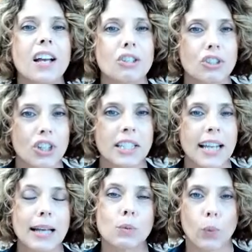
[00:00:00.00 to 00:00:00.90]
Just
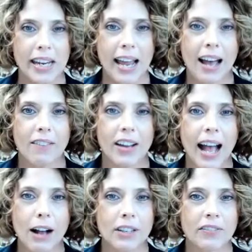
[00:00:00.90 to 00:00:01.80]
as we have a
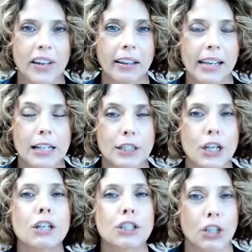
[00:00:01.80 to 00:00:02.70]
House of Delegates,
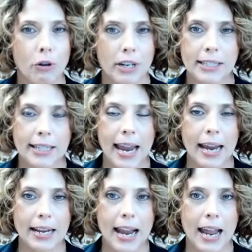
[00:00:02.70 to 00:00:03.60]
so does the
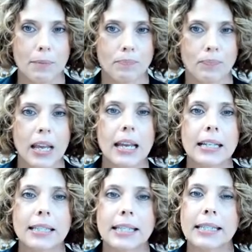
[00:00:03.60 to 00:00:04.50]
ADA.
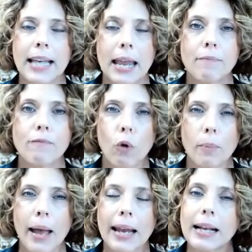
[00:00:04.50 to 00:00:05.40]
It's the same
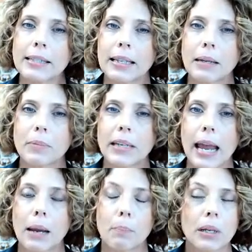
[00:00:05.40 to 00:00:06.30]
format as the
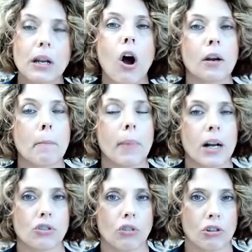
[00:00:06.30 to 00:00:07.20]
MDA, but on a much
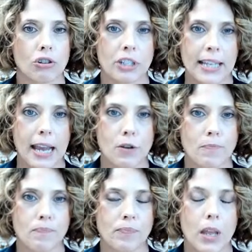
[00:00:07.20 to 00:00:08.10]
larger scale.
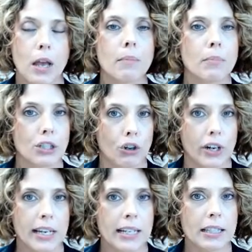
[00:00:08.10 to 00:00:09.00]

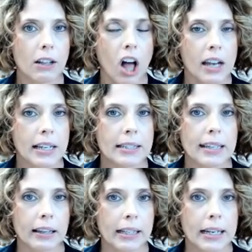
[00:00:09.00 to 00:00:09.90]
Missouri is allotted
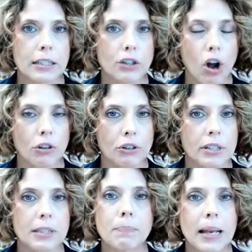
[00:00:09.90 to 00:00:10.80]
delegates and
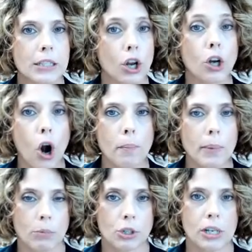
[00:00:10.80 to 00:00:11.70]
alternates based on our
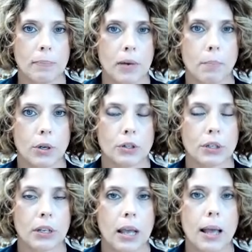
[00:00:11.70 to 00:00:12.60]
membership numbers.
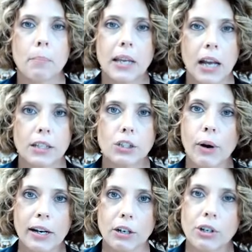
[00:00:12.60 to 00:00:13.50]
Because
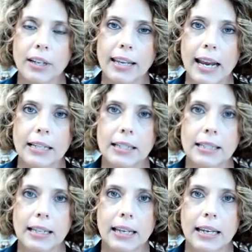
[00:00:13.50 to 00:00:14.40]
Greater Kansas
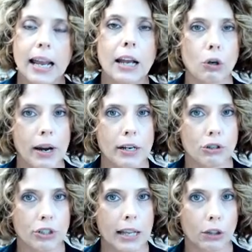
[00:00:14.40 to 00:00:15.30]
City and Greater
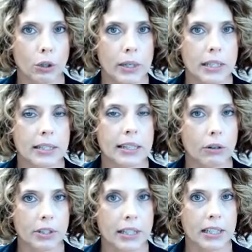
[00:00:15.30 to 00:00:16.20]
St. Louis dental
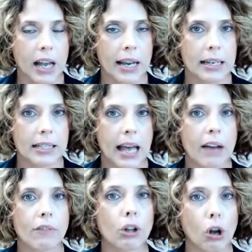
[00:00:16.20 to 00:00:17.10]
societies have
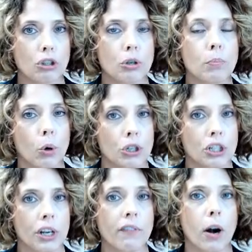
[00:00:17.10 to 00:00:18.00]
a larger portion
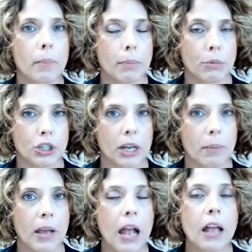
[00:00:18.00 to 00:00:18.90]
of our membership,
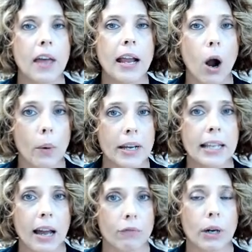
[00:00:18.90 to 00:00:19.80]
they always
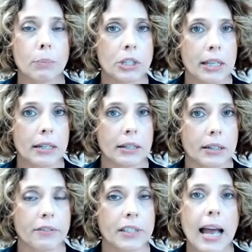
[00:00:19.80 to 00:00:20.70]
have
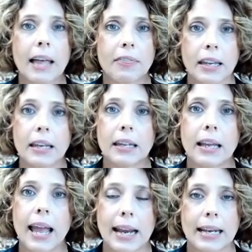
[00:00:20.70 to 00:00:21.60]
representatives at the
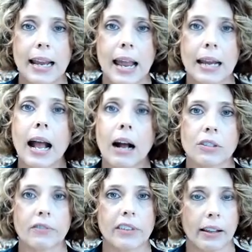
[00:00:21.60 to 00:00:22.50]
ADA House
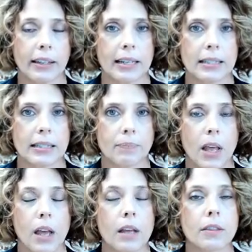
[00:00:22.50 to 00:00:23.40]
of Delegates.
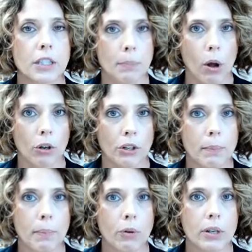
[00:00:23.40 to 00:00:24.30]
The smaller
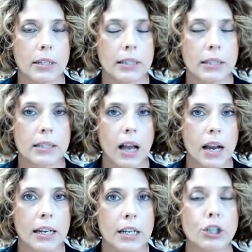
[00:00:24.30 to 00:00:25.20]
component
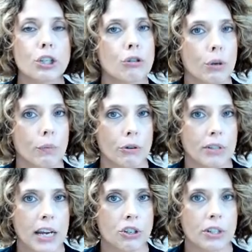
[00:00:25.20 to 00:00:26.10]
societies use a
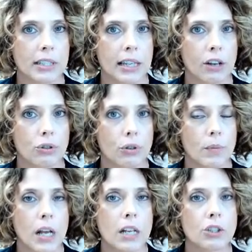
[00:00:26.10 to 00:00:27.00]
rotation schedule,
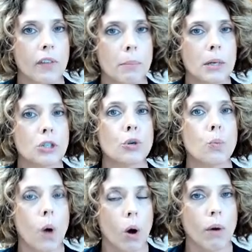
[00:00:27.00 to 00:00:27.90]
so that means you
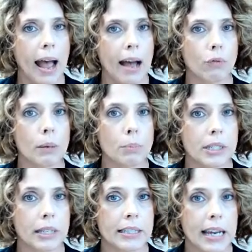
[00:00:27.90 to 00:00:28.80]
won't have
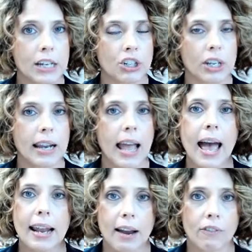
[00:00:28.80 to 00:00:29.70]
representation at
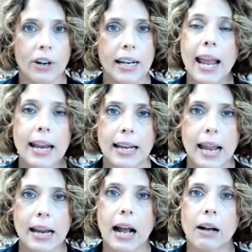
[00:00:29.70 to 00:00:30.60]
every
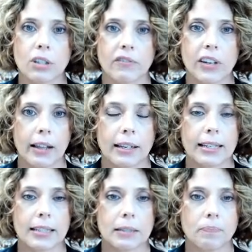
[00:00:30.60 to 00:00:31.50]
ADA House of
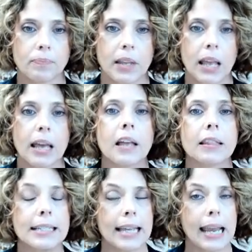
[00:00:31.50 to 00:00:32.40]
Delegates. The
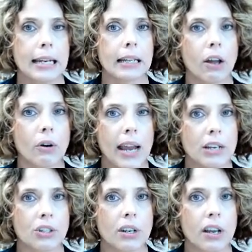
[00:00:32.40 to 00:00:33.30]
date and
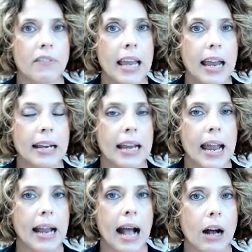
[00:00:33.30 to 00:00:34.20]
location of the ADA
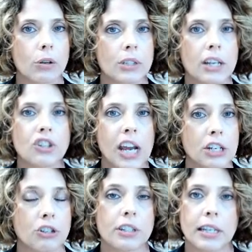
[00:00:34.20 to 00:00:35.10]
House
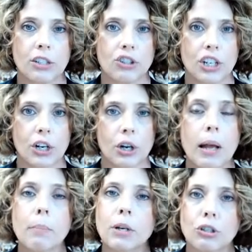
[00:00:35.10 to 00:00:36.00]
changes each year,
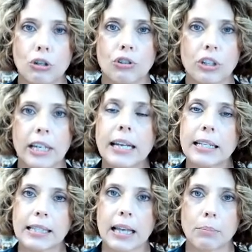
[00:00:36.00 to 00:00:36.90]
but it's usually in
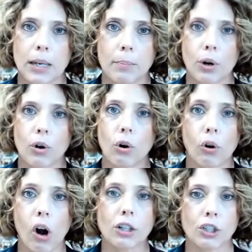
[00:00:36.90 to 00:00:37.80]
September or
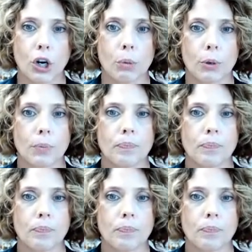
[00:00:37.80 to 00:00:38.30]
October.